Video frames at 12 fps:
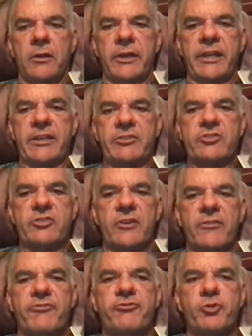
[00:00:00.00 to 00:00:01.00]

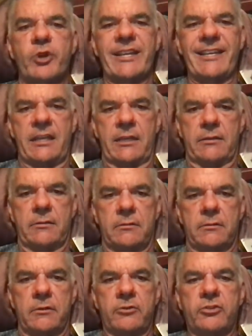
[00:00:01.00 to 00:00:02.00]
It's free
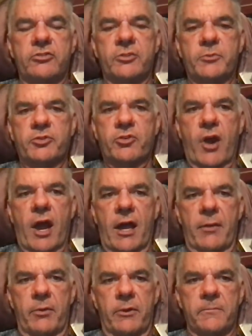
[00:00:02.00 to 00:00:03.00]
to
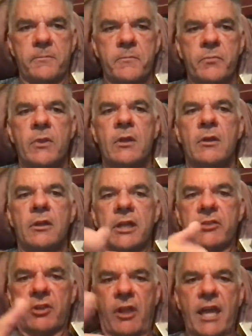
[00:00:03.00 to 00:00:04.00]
subscribe.
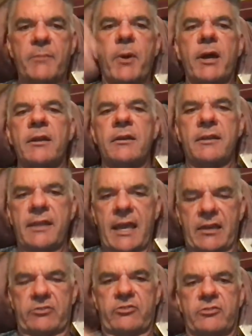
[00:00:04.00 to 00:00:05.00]
Hit the like button.
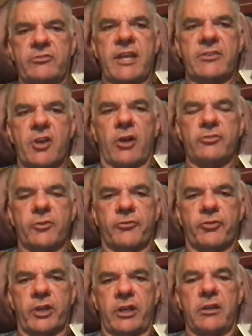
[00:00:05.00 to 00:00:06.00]
Yes, that's also
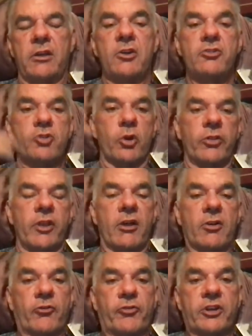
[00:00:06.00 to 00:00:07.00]
free. Join the
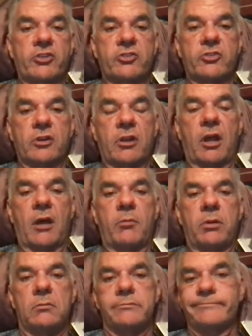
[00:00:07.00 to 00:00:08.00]
Uncle Fish
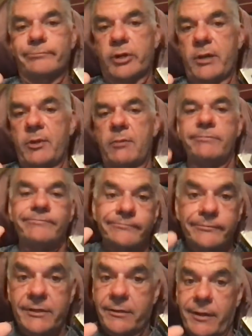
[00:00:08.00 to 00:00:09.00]
Club Premium.
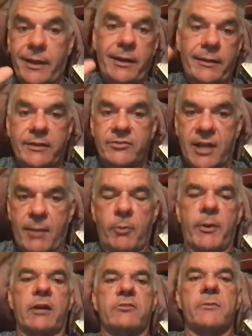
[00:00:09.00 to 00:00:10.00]
Okay, that's a couple
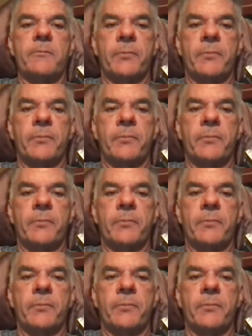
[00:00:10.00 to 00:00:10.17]
bucks.